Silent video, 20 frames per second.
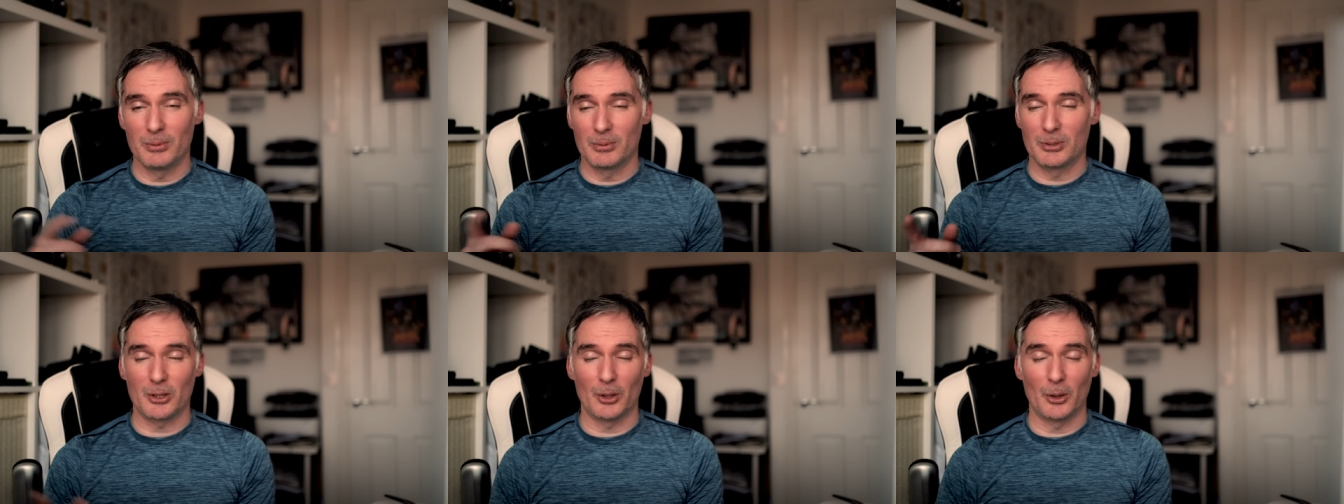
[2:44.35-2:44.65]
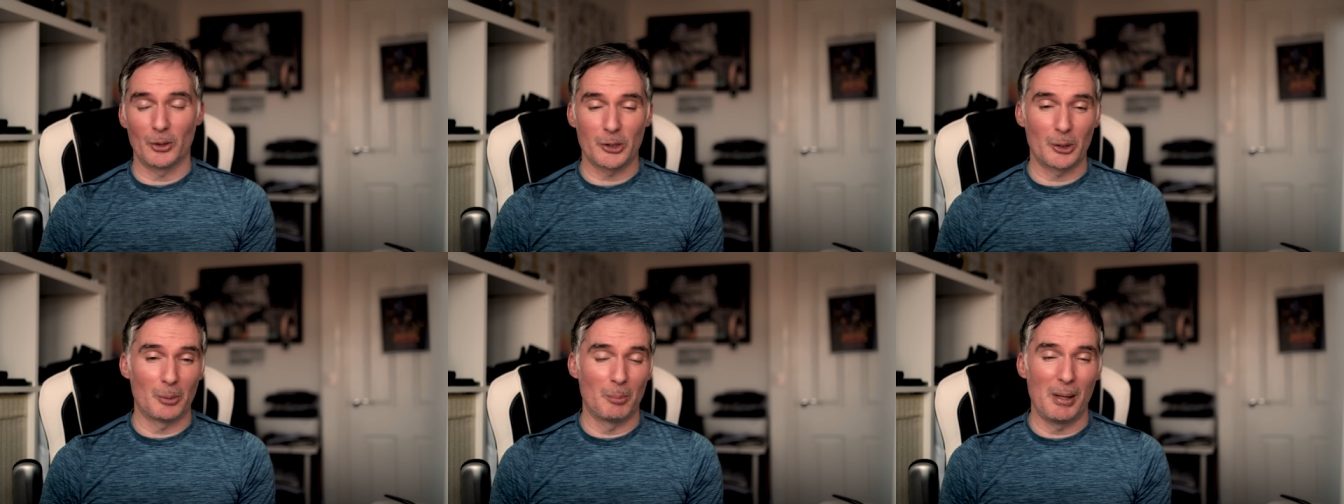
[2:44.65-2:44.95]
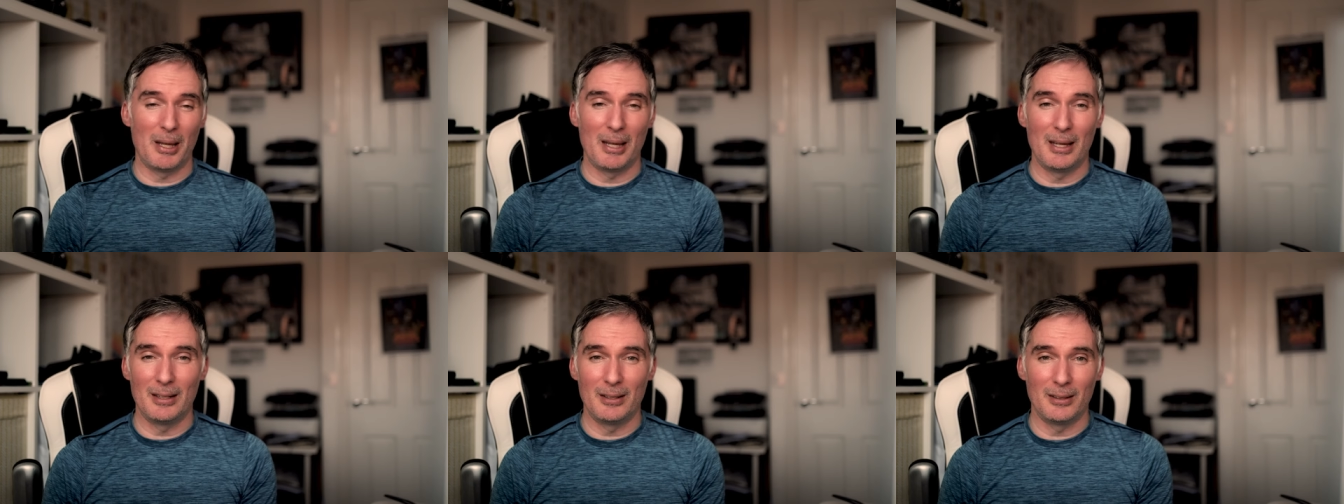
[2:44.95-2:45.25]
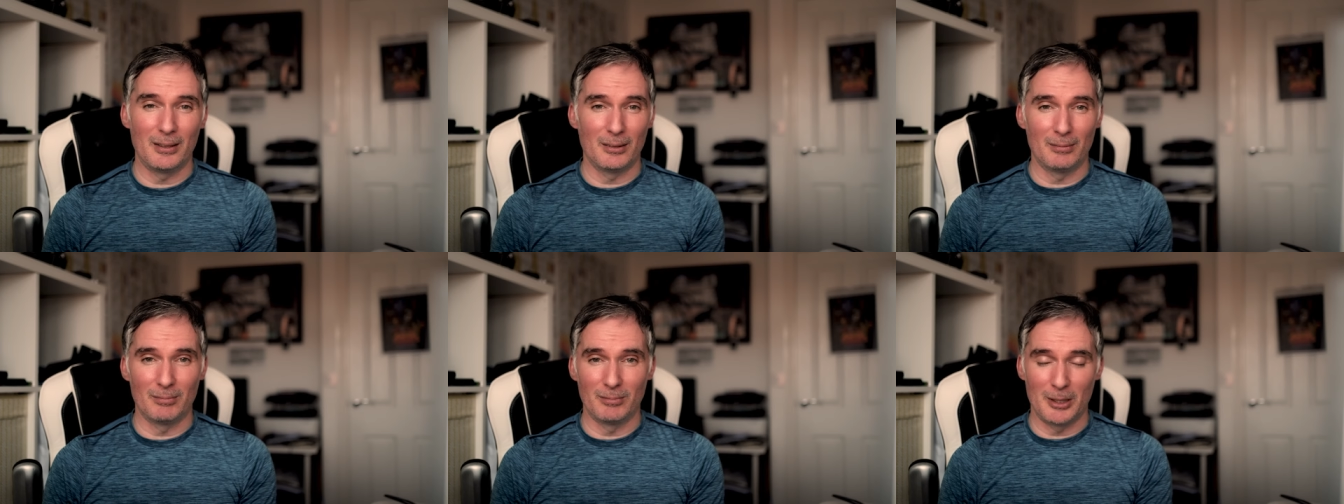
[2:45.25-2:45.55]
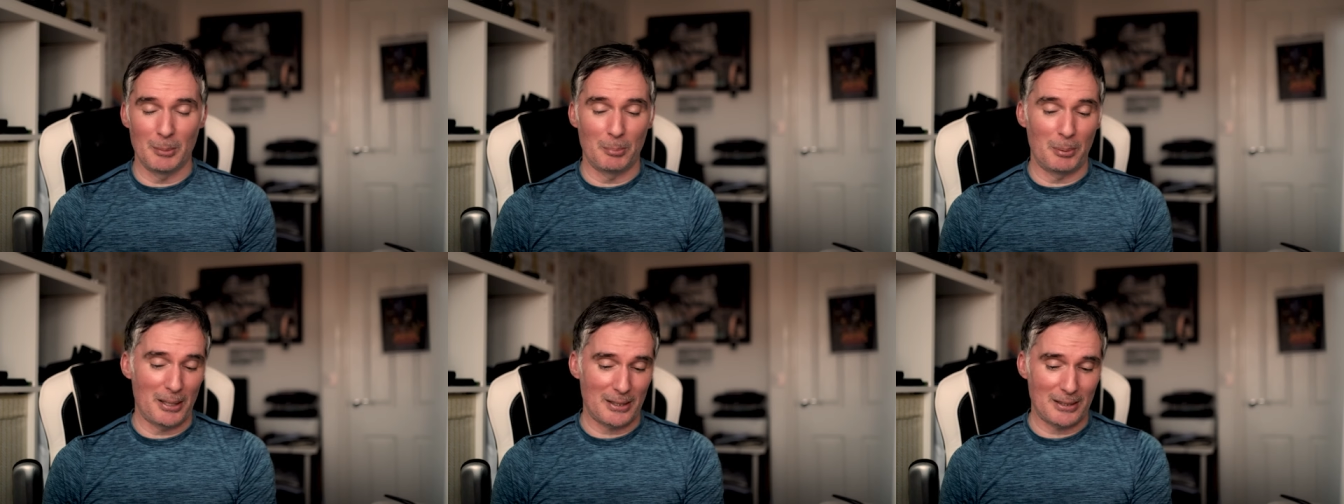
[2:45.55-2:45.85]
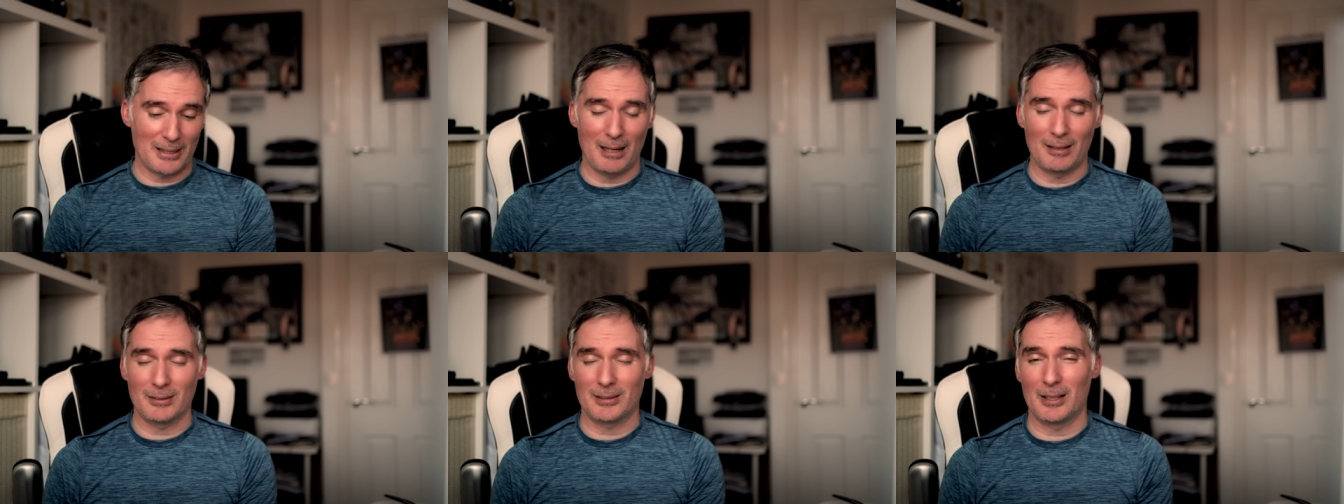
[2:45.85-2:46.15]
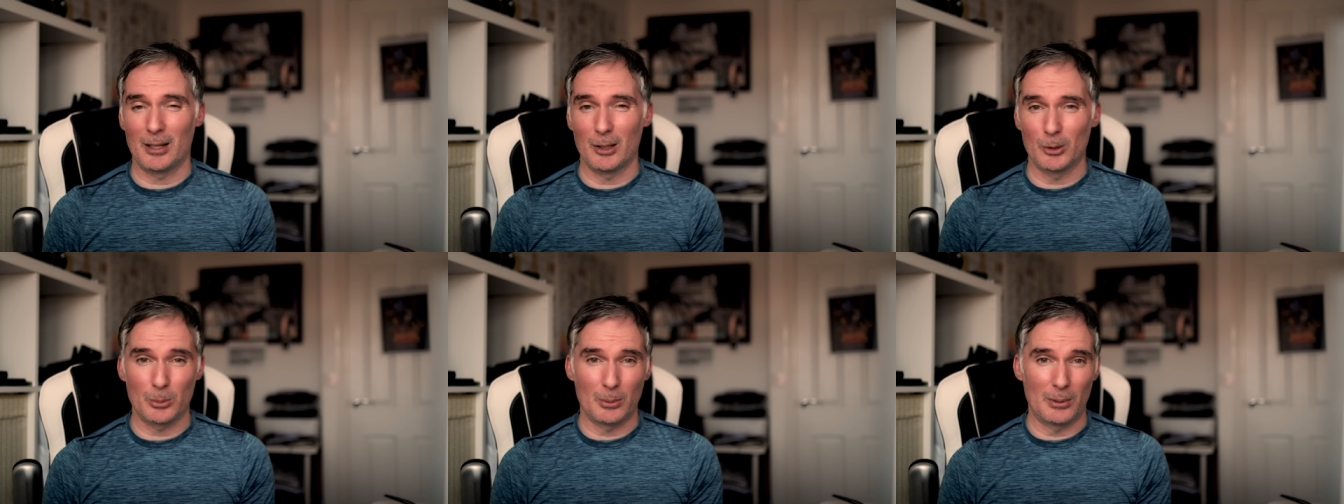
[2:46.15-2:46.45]
social media and depressing
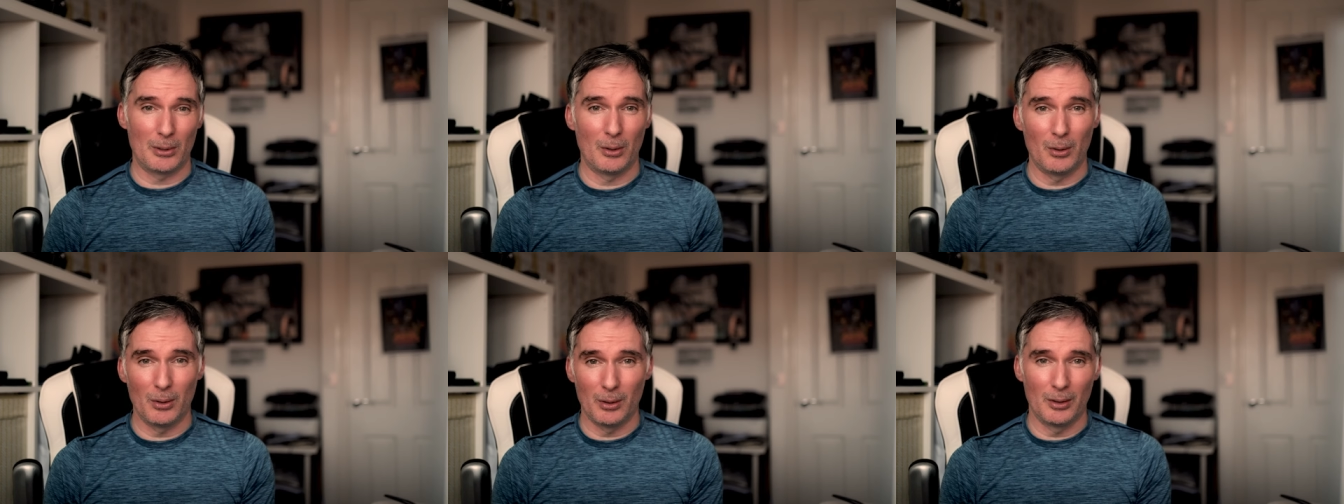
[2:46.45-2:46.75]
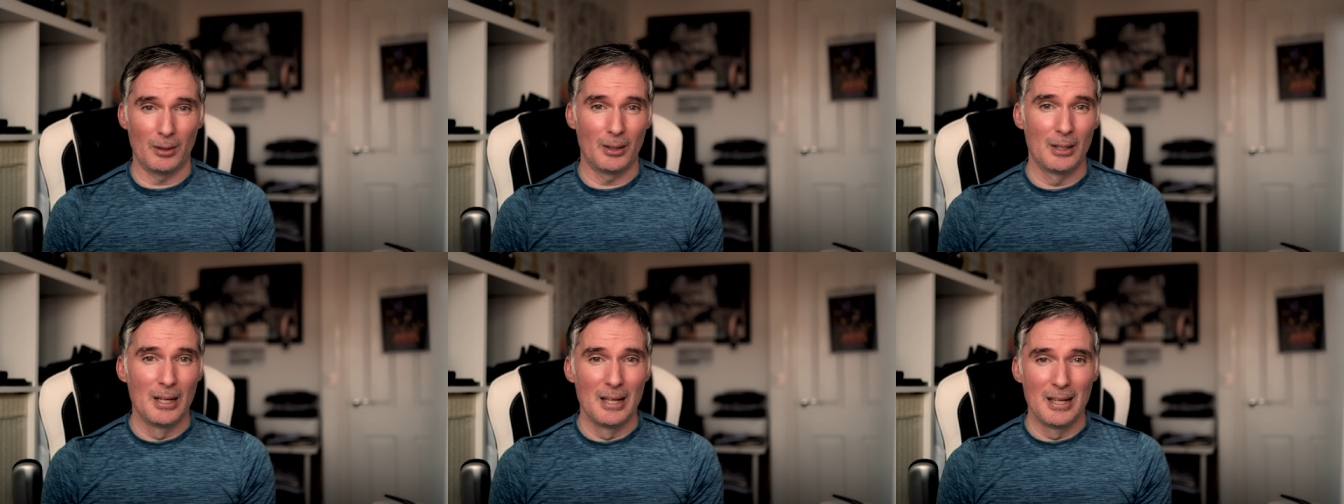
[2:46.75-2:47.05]
ourselves with all the